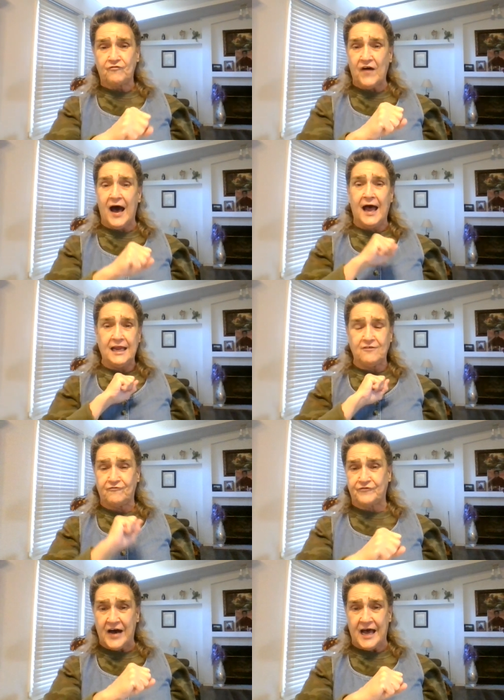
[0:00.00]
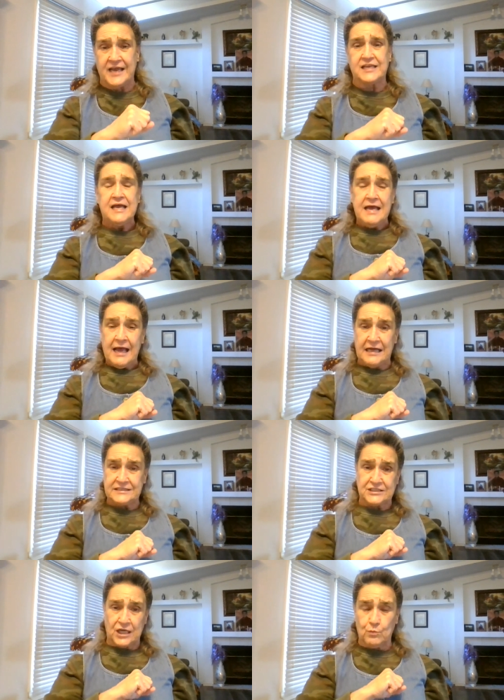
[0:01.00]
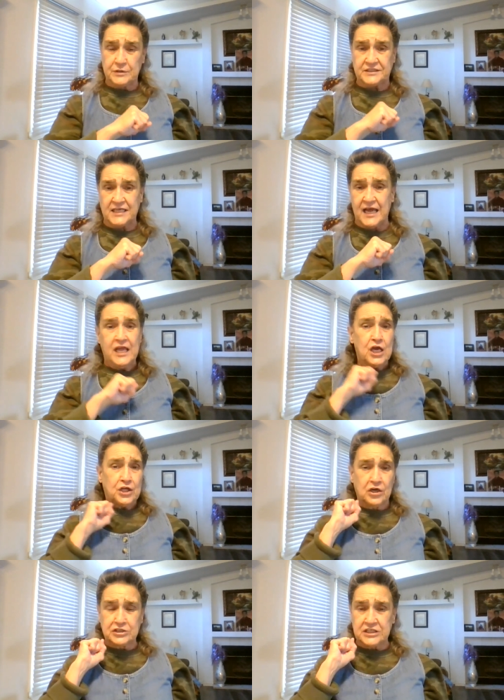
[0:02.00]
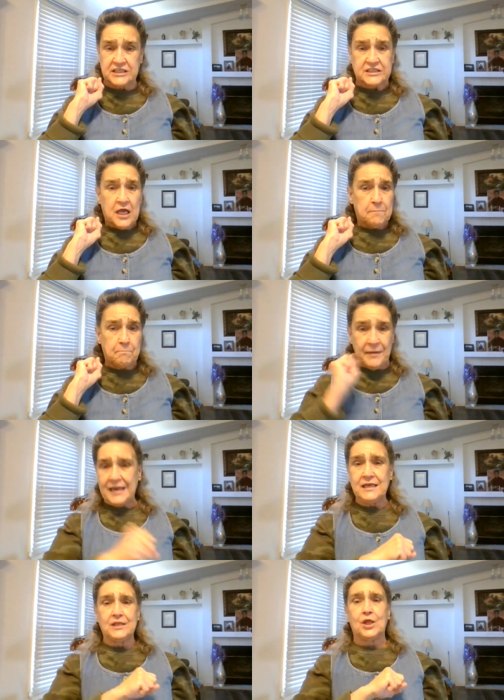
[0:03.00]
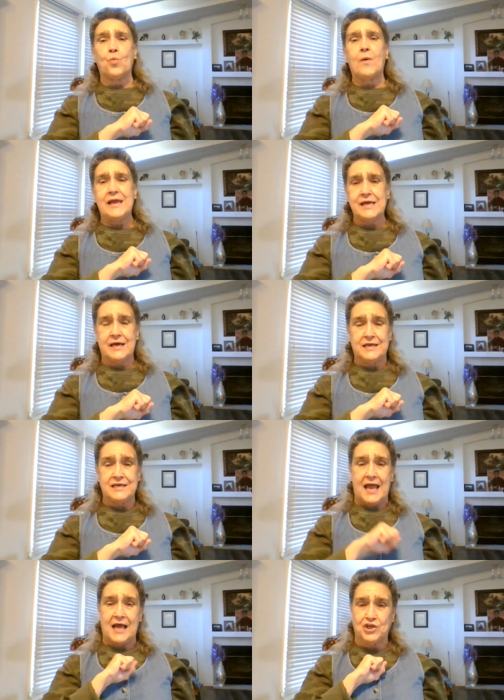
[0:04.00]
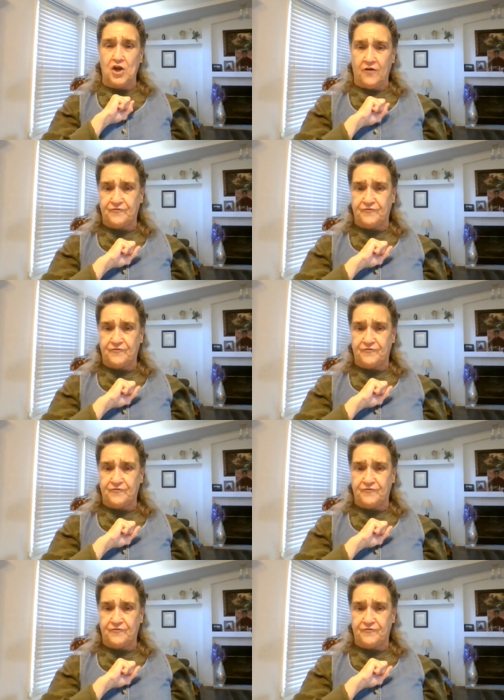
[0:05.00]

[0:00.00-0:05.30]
fight, fight. As some would say, you're just beating the wind and you're